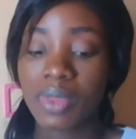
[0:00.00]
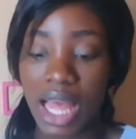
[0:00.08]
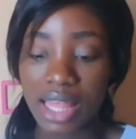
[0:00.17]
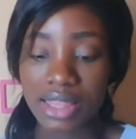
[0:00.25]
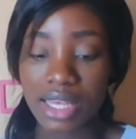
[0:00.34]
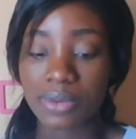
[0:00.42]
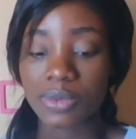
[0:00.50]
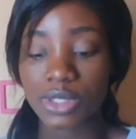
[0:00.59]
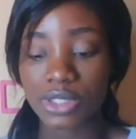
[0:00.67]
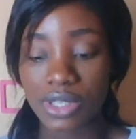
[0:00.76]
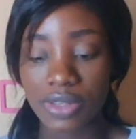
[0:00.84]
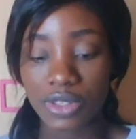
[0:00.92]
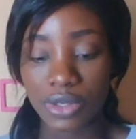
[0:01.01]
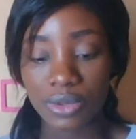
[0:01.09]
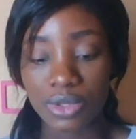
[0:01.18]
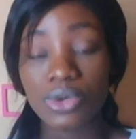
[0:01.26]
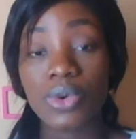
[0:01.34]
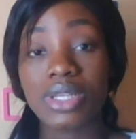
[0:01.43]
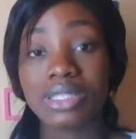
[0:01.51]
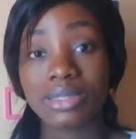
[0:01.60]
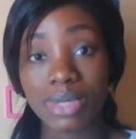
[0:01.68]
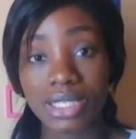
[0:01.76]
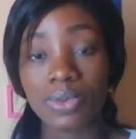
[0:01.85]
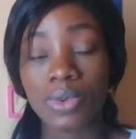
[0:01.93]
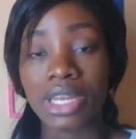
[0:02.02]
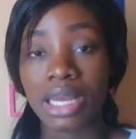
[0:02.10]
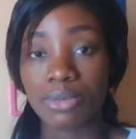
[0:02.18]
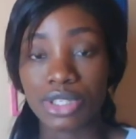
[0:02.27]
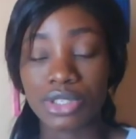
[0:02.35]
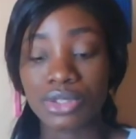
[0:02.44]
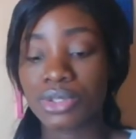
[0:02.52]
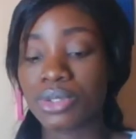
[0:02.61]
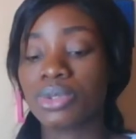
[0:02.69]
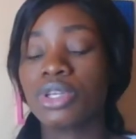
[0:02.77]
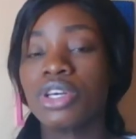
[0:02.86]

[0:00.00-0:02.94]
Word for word: and then you should you know you go on to body one and body two.